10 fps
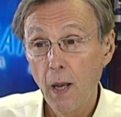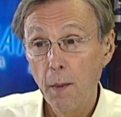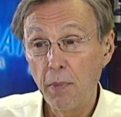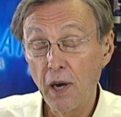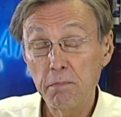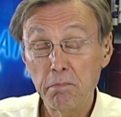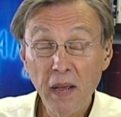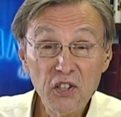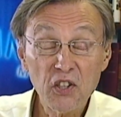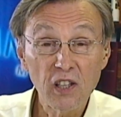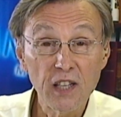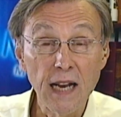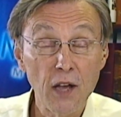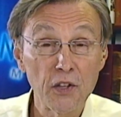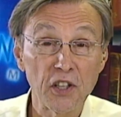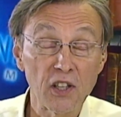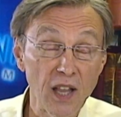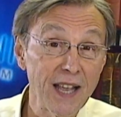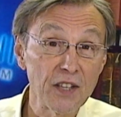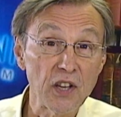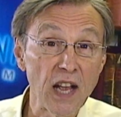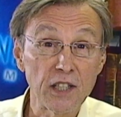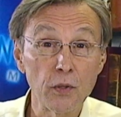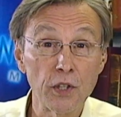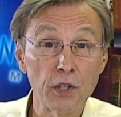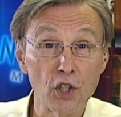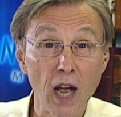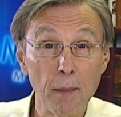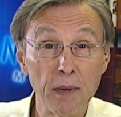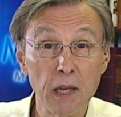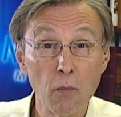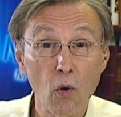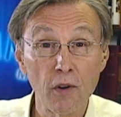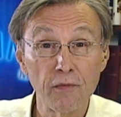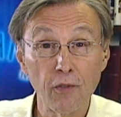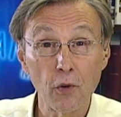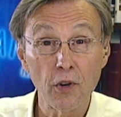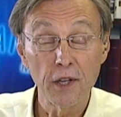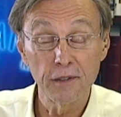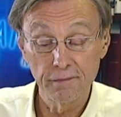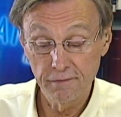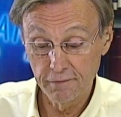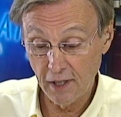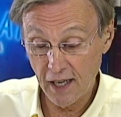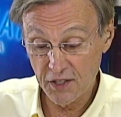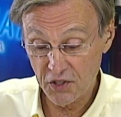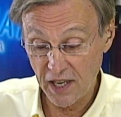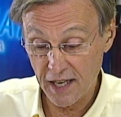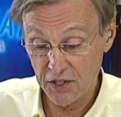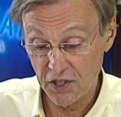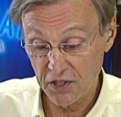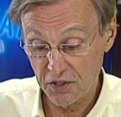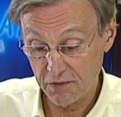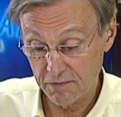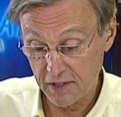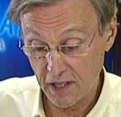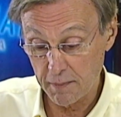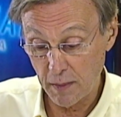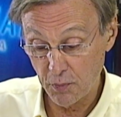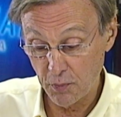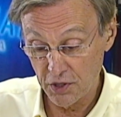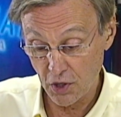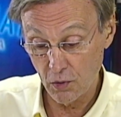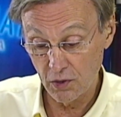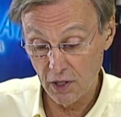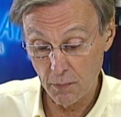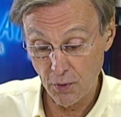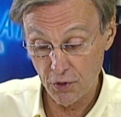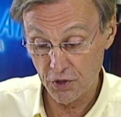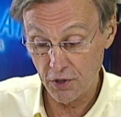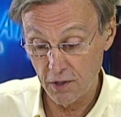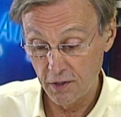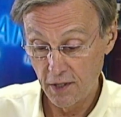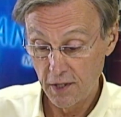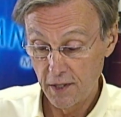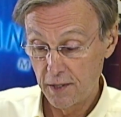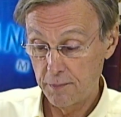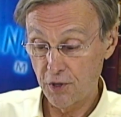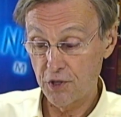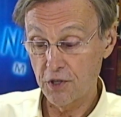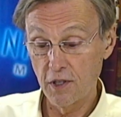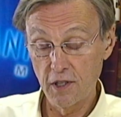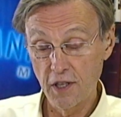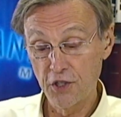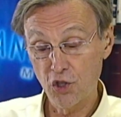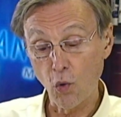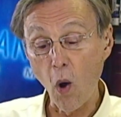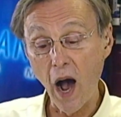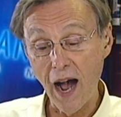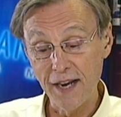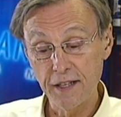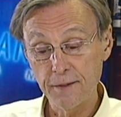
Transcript: But basically, now that the Klan's not doing the job anymore in Florida, Ron DeSantis has come up with his own little personal squad.